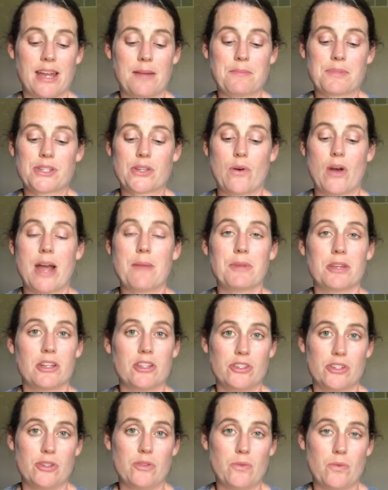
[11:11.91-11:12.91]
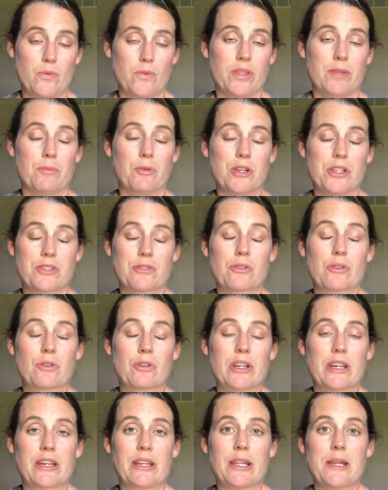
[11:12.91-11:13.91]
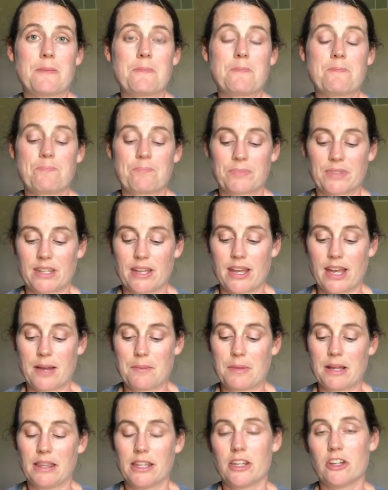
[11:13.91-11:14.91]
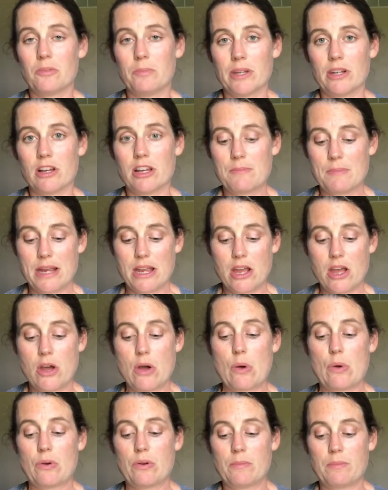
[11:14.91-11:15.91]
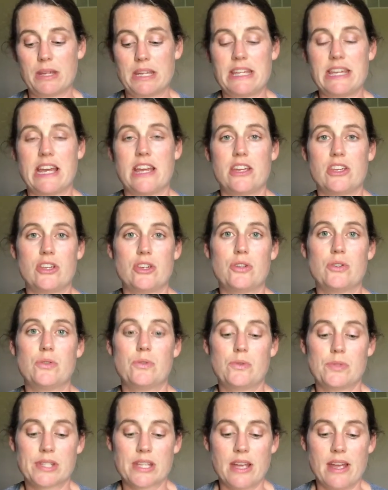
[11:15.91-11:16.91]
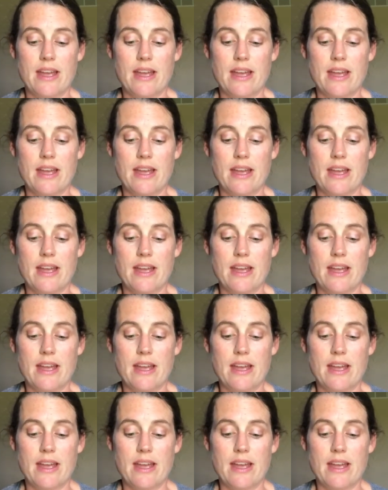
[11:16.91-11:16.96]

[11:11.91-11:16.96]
So I'm going to do the preschool curriculum a little bit on my own, but yet use